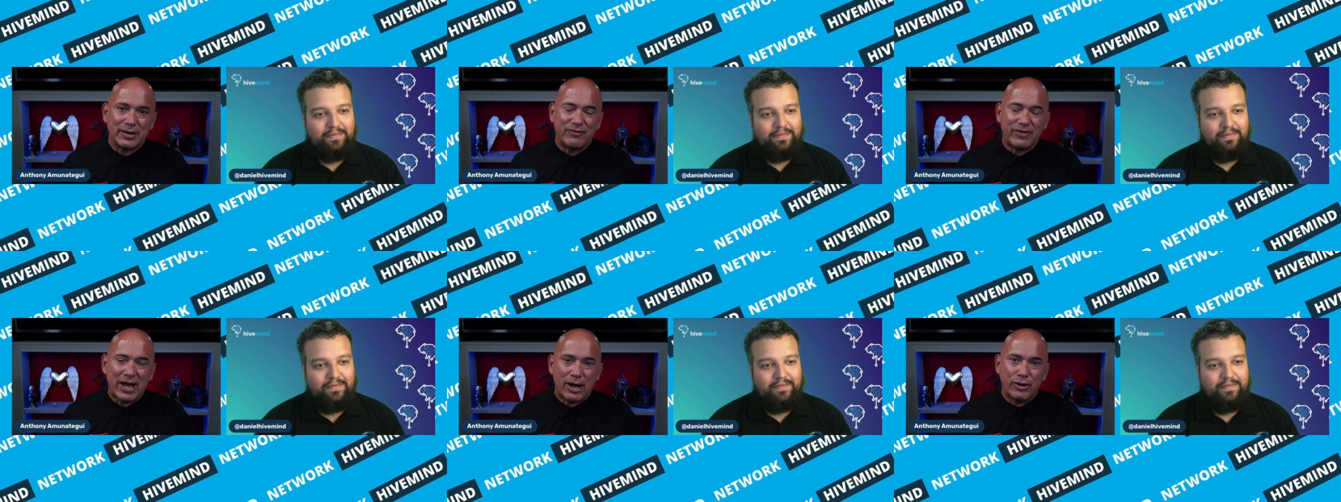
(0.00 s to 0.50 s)
Speaker 1: at,
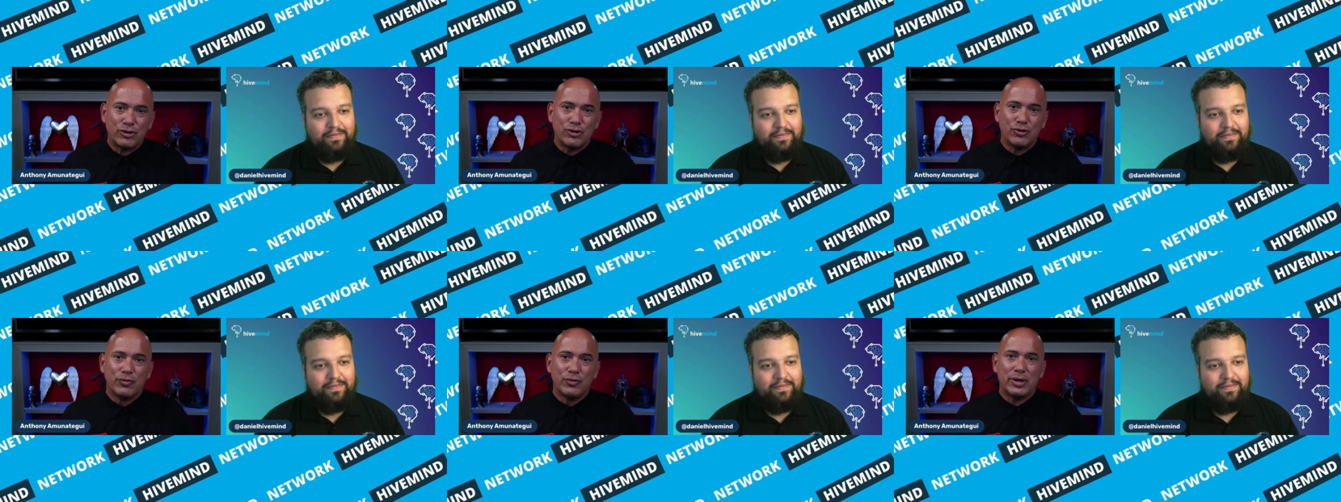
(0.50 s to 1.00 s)

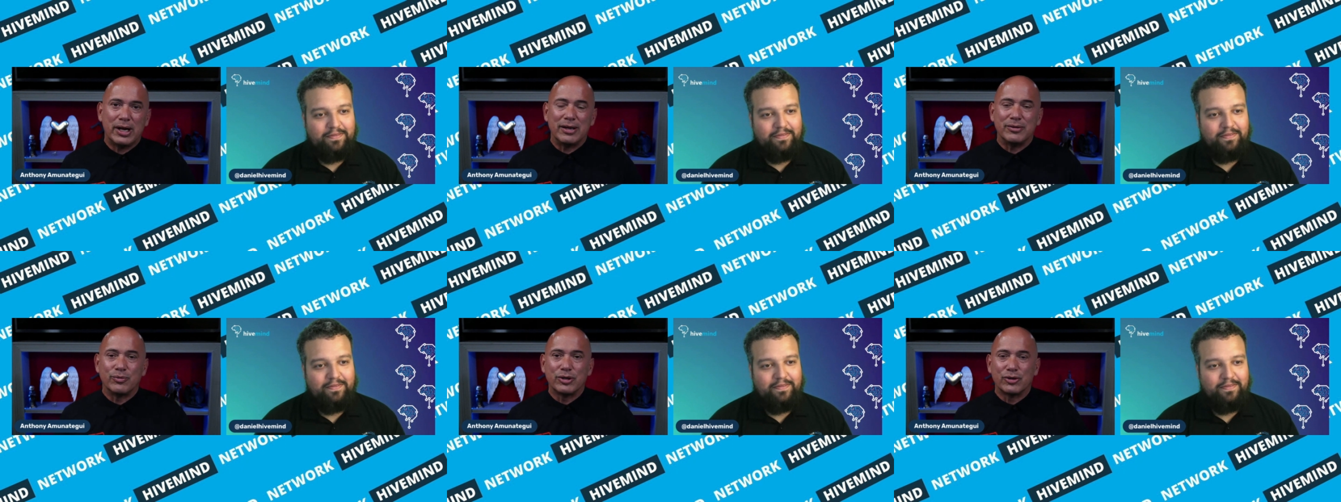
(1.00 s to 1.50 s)
value
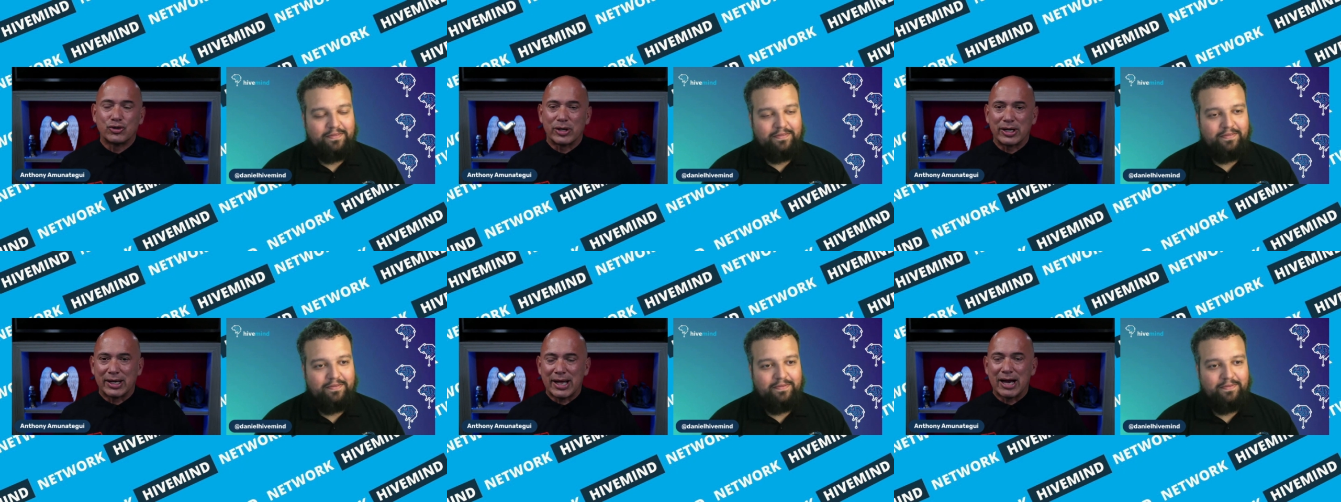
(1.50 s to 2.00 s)
and what you're trying to
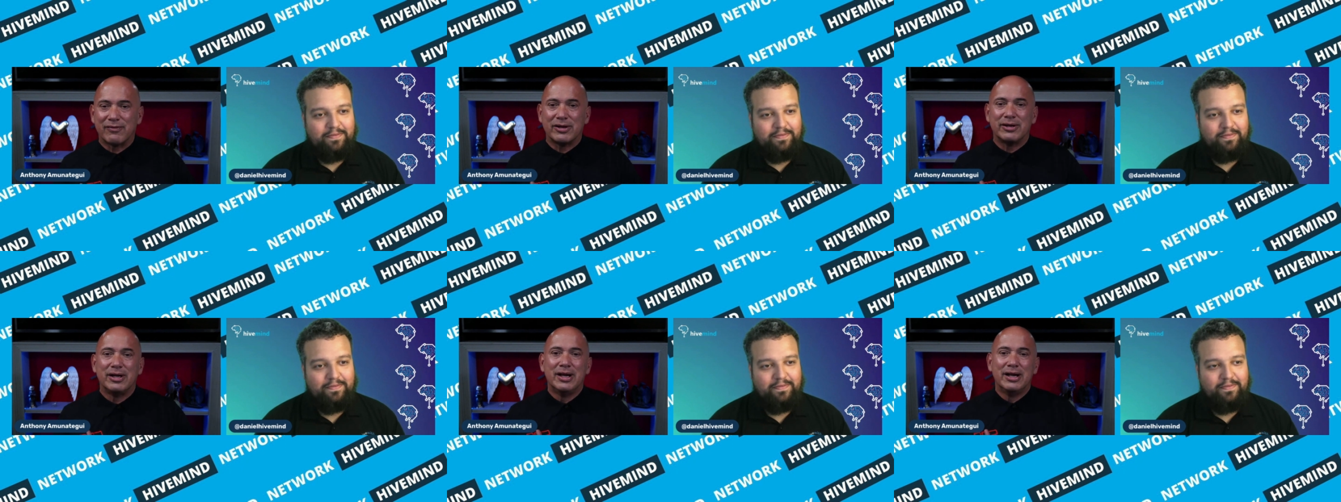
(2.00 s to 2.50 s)
get out of
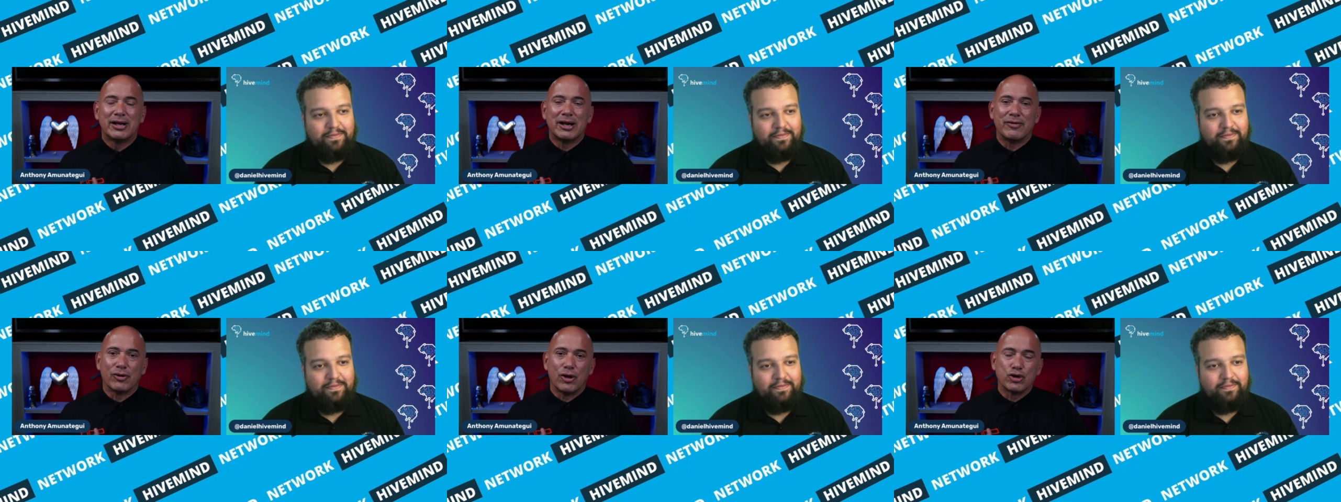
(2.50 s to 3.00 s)
it, kind of
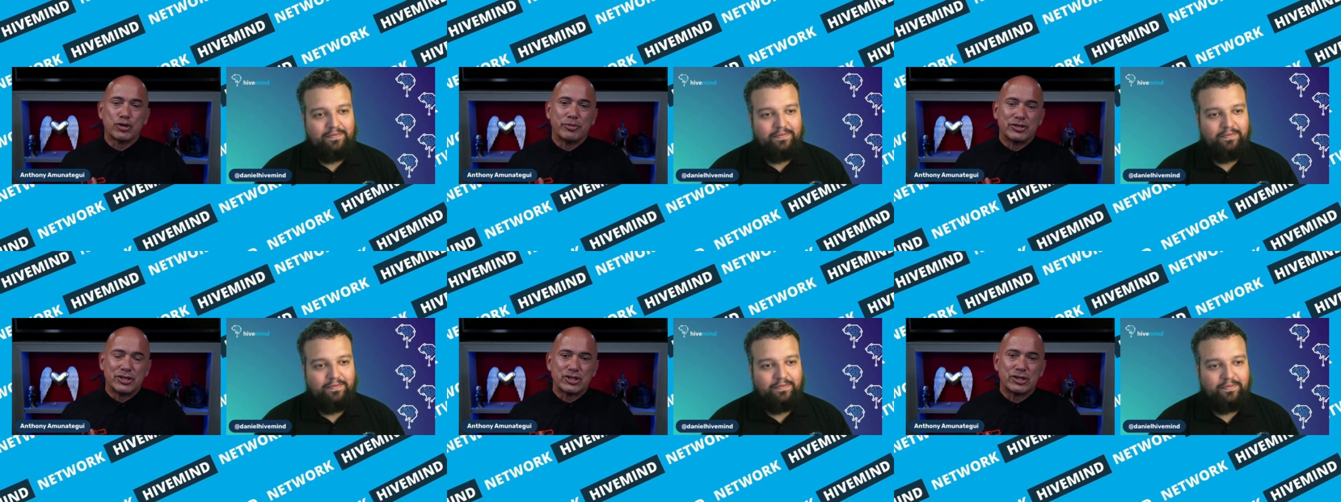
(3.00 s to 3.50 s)
your long term
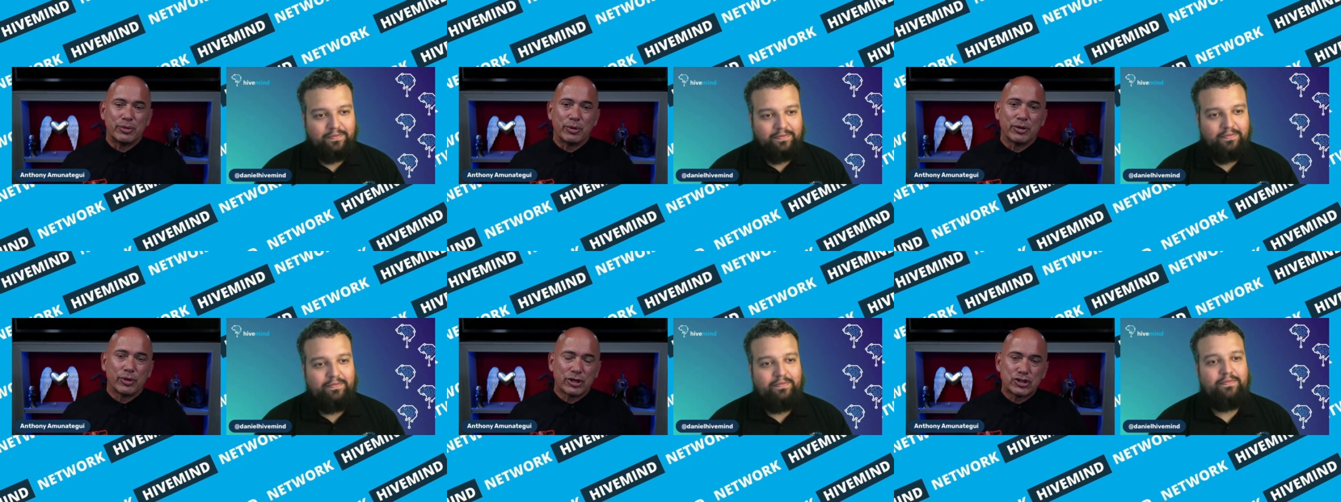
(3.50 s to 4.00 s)
positioning. We're,
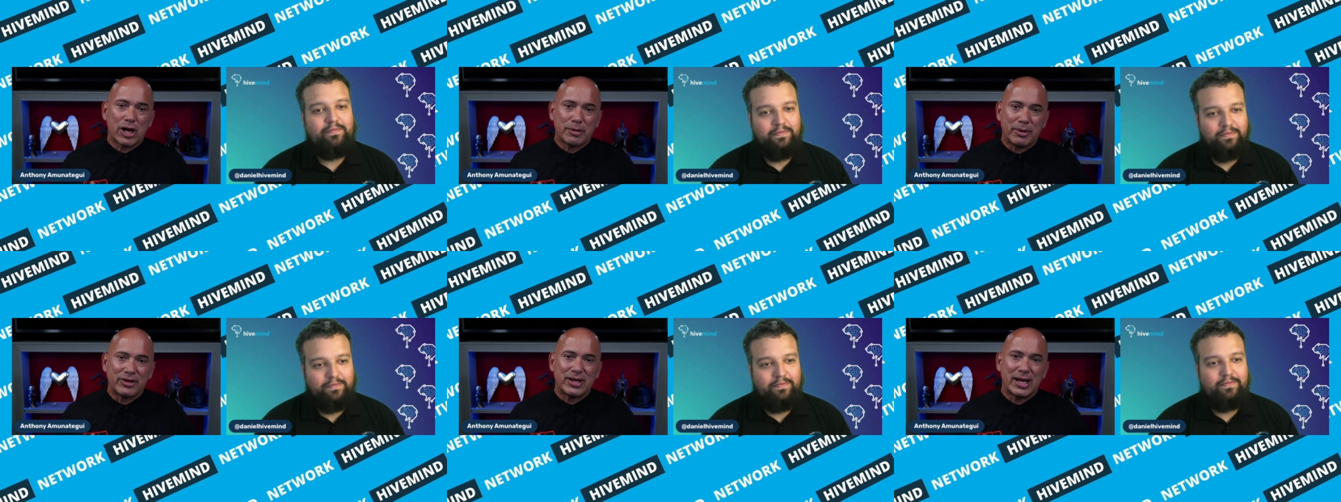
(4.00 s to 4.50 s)
we're going to talk
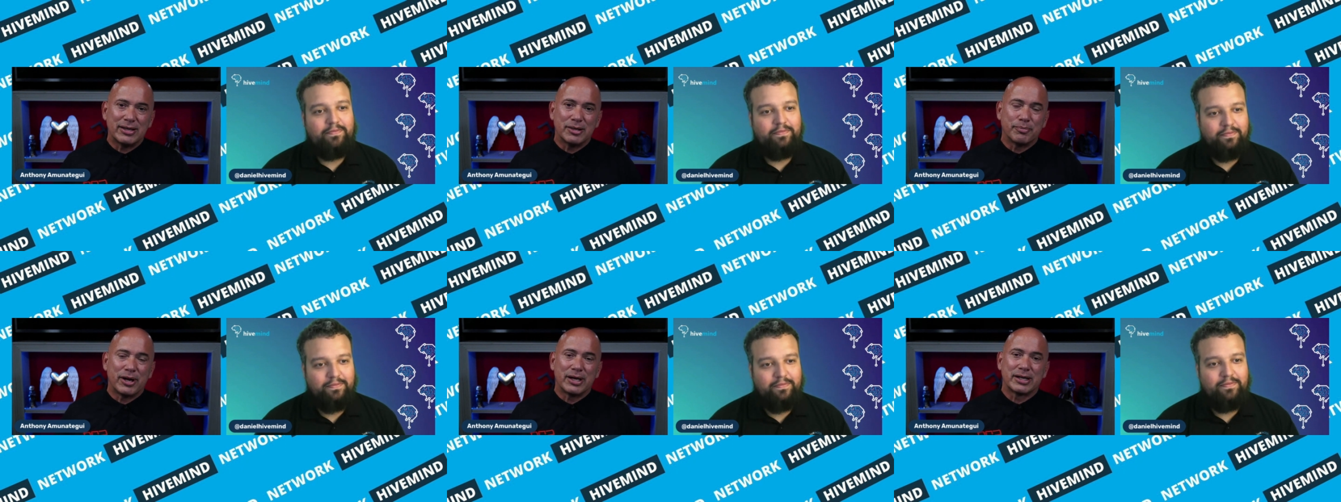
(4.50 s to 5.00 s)
about that in the
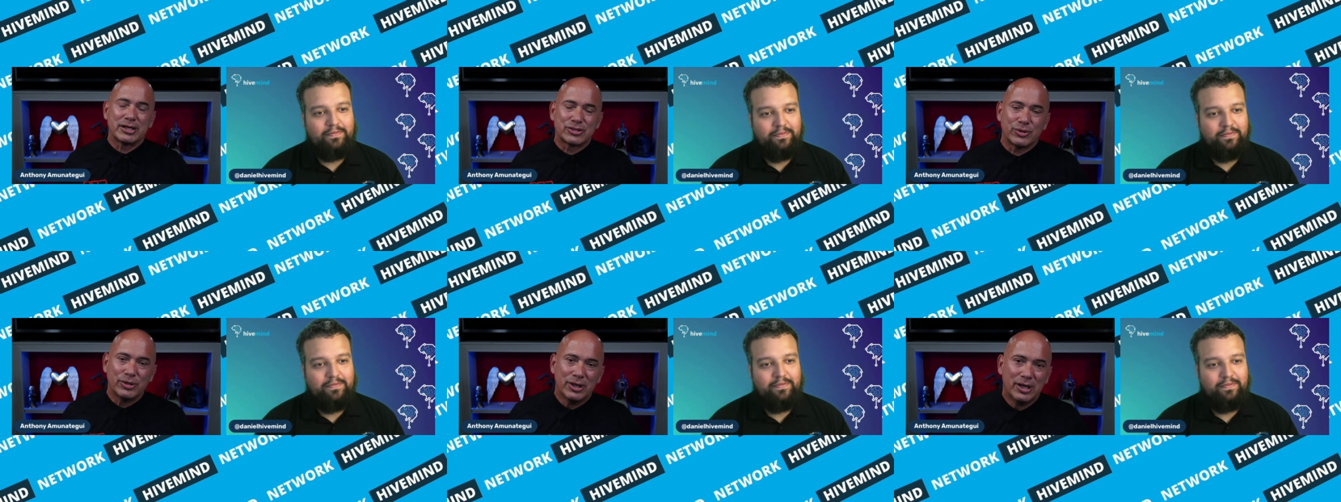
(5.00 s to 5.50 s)
podcast.
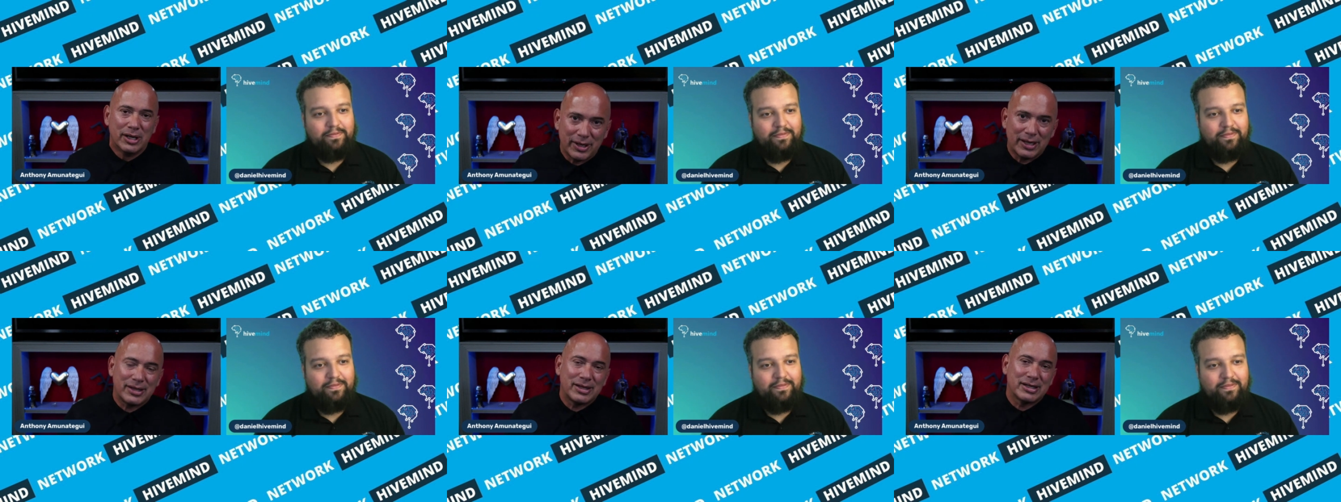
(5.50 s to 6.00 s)
So I,
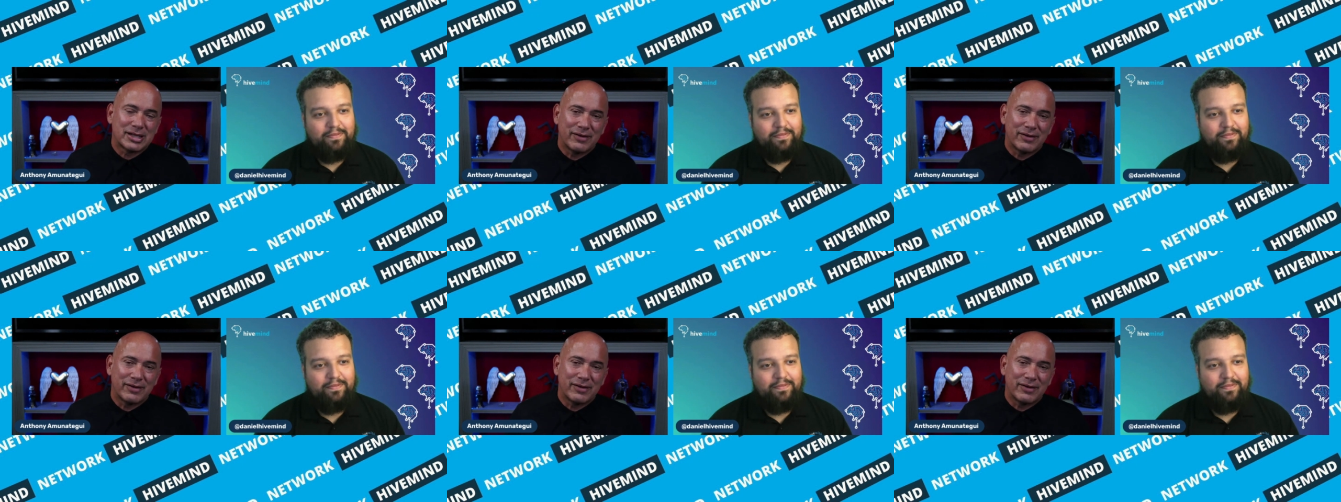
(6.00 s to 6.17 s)
I, think it's